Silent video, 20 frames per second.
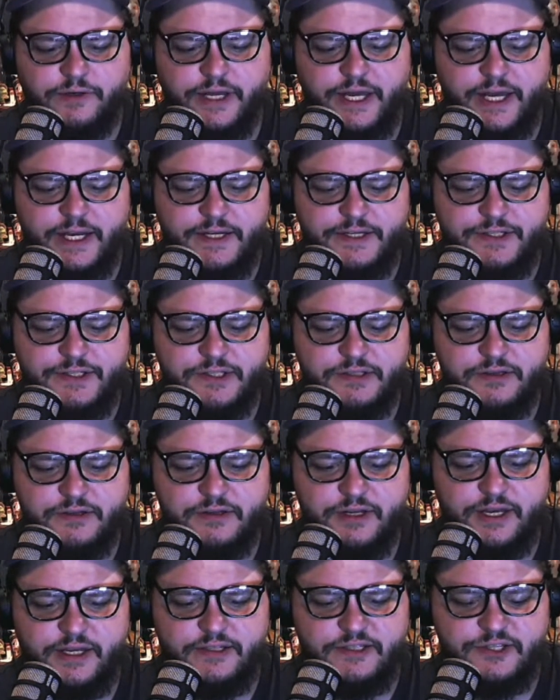And it's
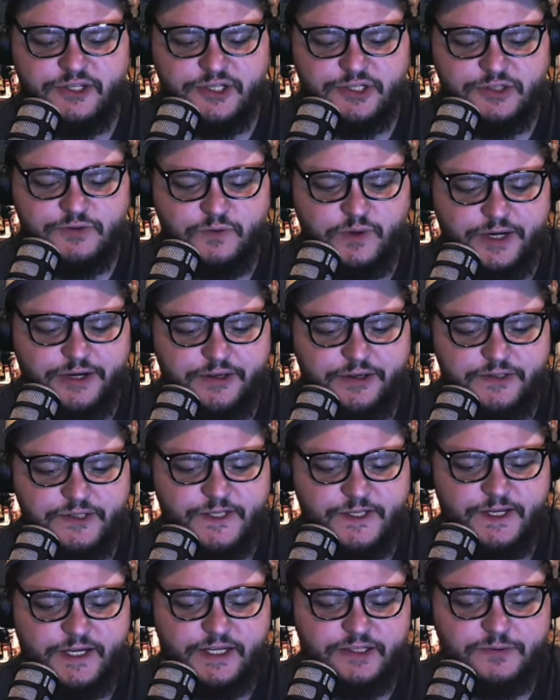just one of those
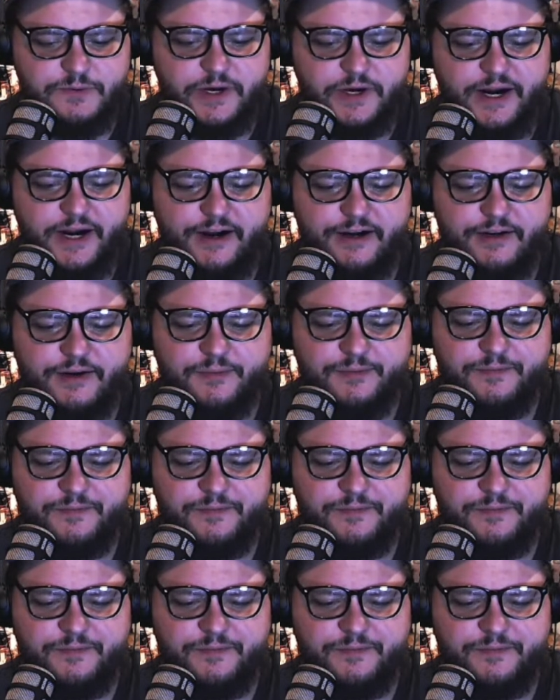things where